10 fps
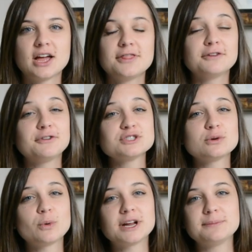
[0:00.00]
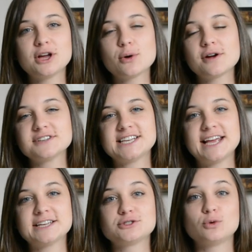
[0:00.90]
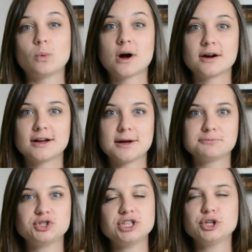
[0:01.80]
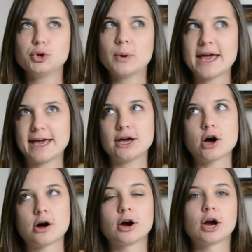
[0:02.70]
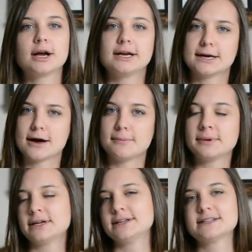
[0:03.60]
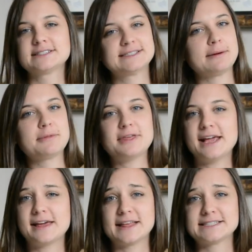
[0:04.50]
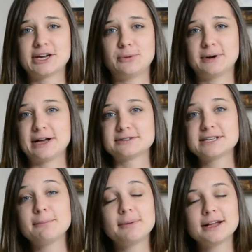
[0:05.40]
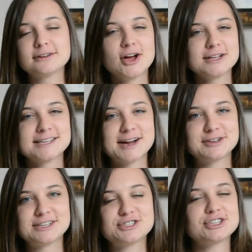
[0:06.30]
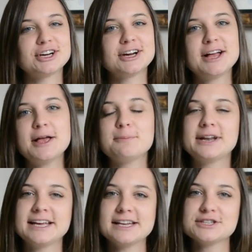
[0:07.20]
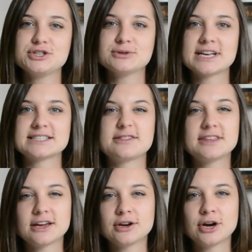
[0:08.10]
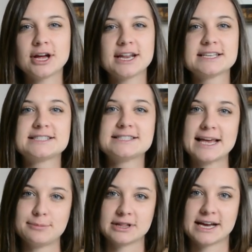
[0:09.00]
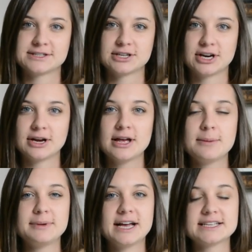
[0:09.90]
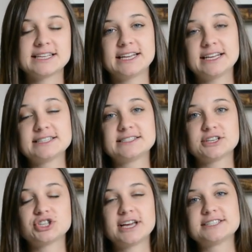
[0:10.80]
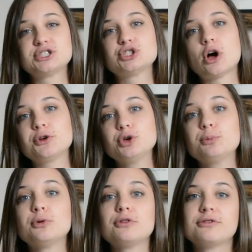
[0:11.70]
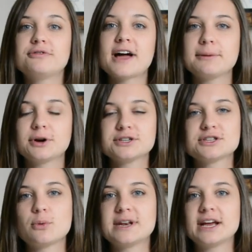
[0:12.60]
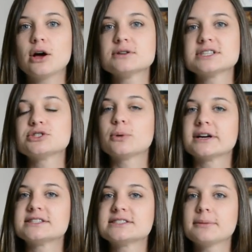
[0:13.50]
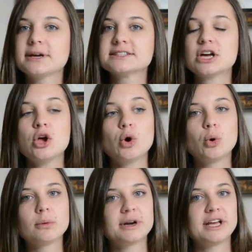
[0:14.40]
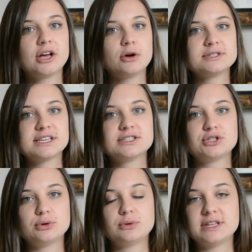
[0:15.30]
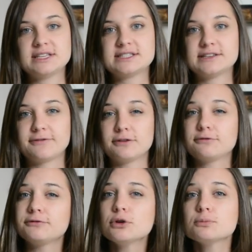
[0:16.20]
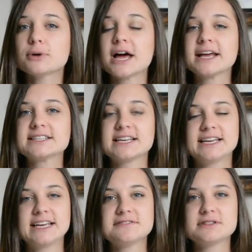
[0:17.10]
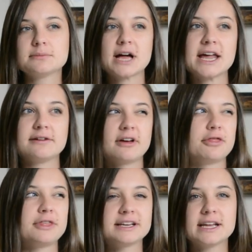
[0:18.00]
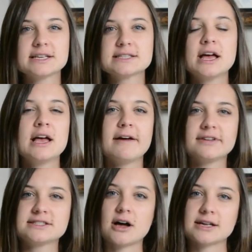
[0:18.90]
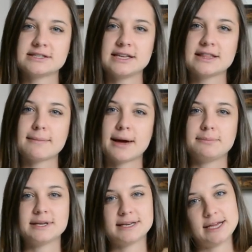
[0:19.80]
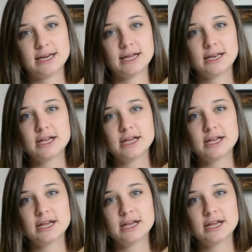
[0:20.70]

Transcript: The first one we're going to be going over today is guar gum, G-U-A-R gum. Some thinking that's how you pronounce it, but not entirely sure. But it is used as a thickener and a stabilizer because it is such a soluble fiber. So when it goes into our stomachs or when it goes into these different food products, it gives them kind of a thickness, a viscosity that might be needed.